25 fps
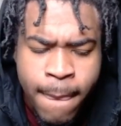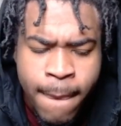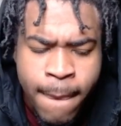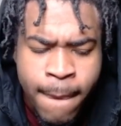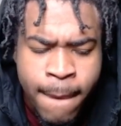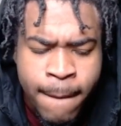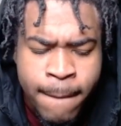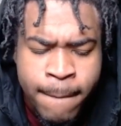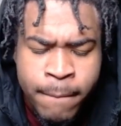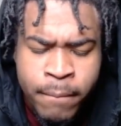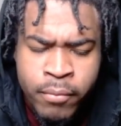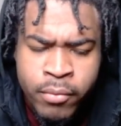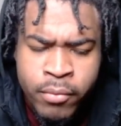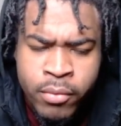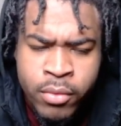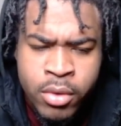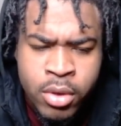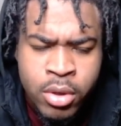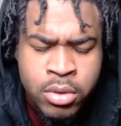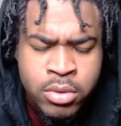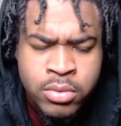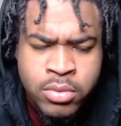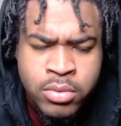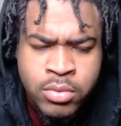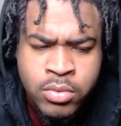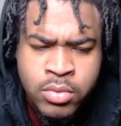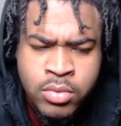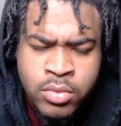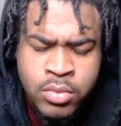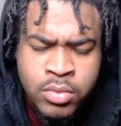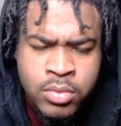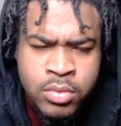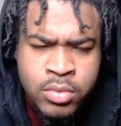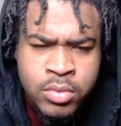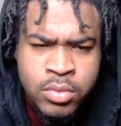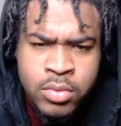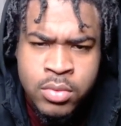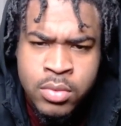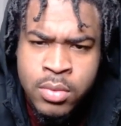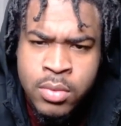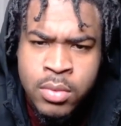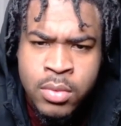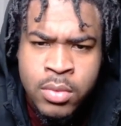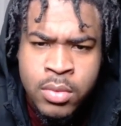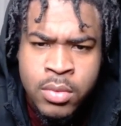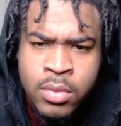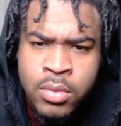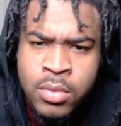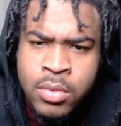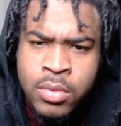
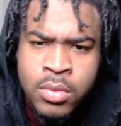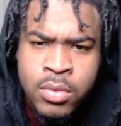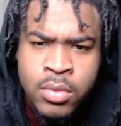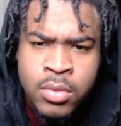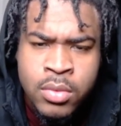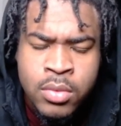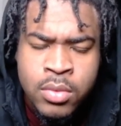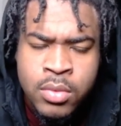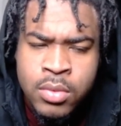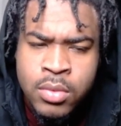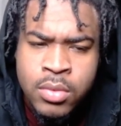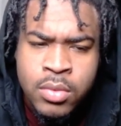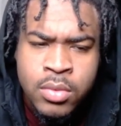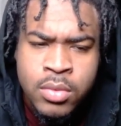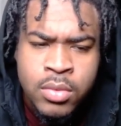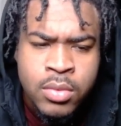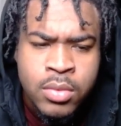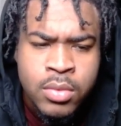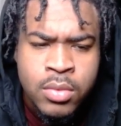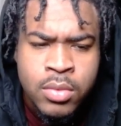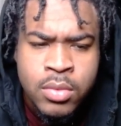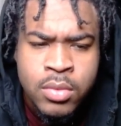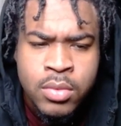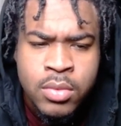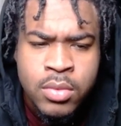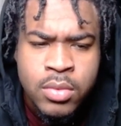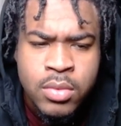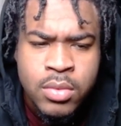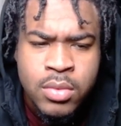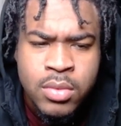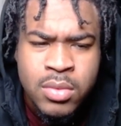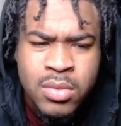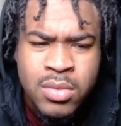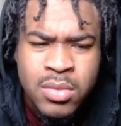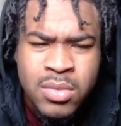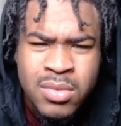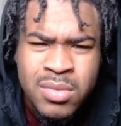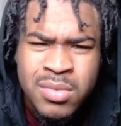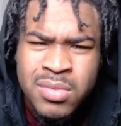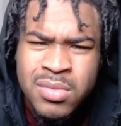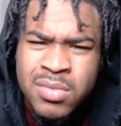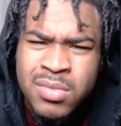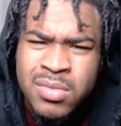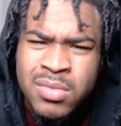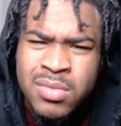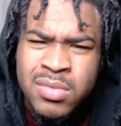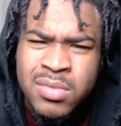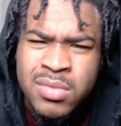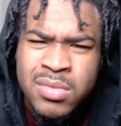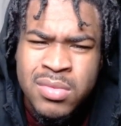
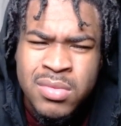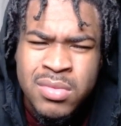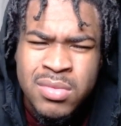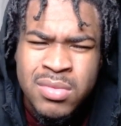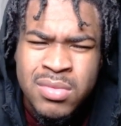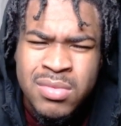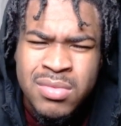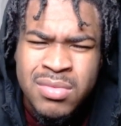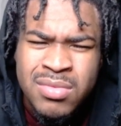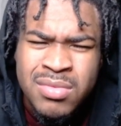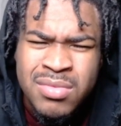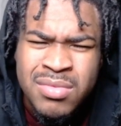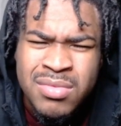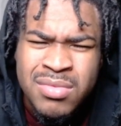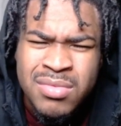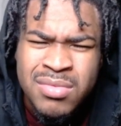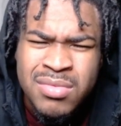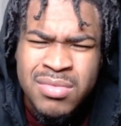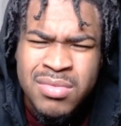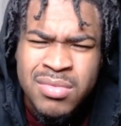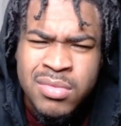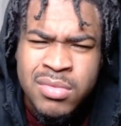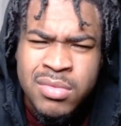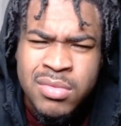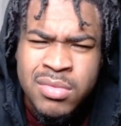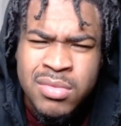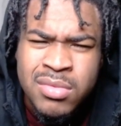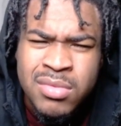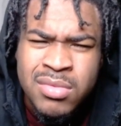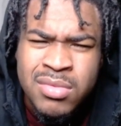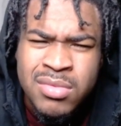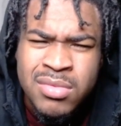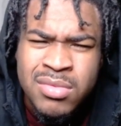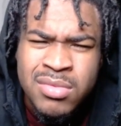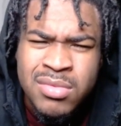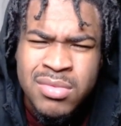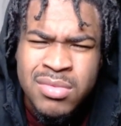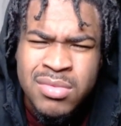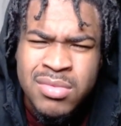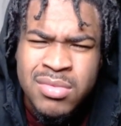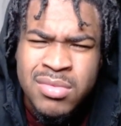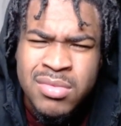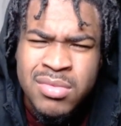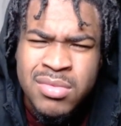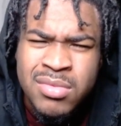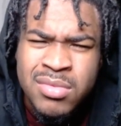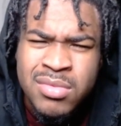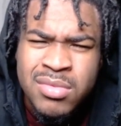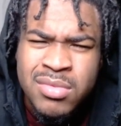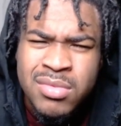
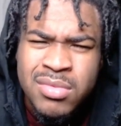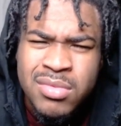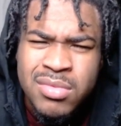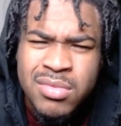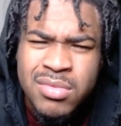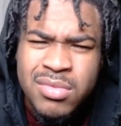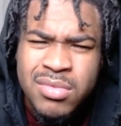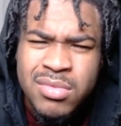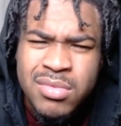[no speech]